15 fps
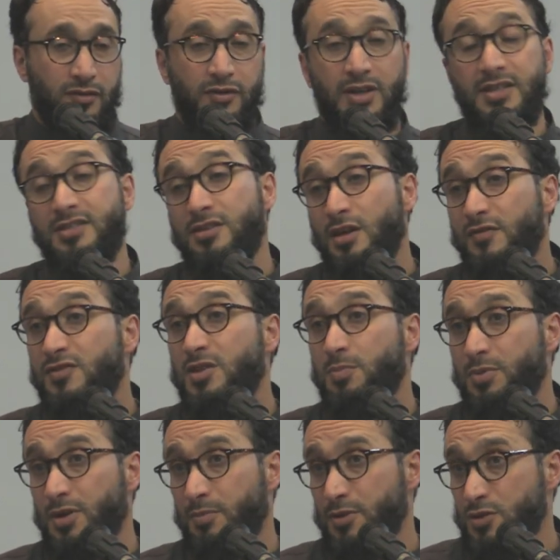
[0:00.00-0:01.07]
Al-A'raf. It
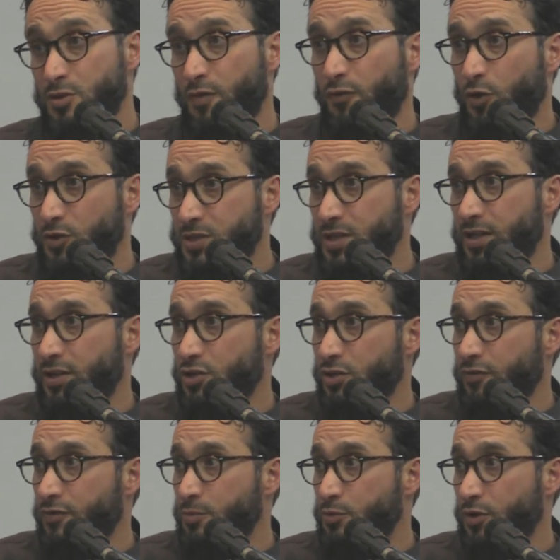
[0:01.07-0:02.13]
serves the purpose of
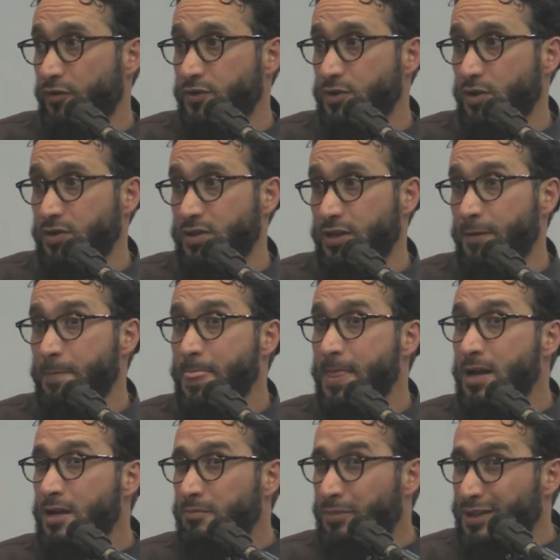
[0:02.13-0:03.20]
consolation of the Prophet sallallahu
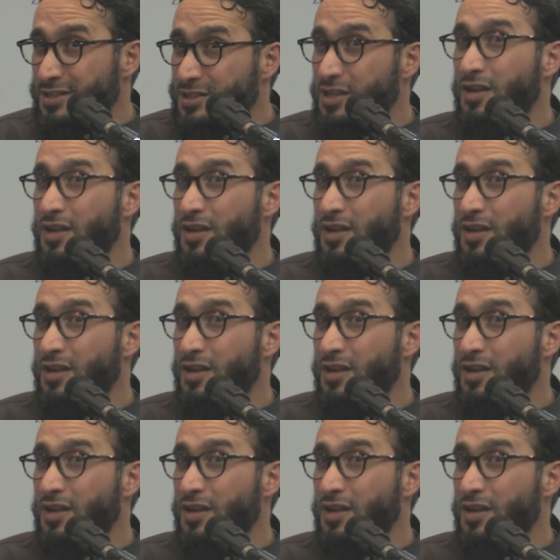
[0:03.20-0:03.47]
alayhi wasallam,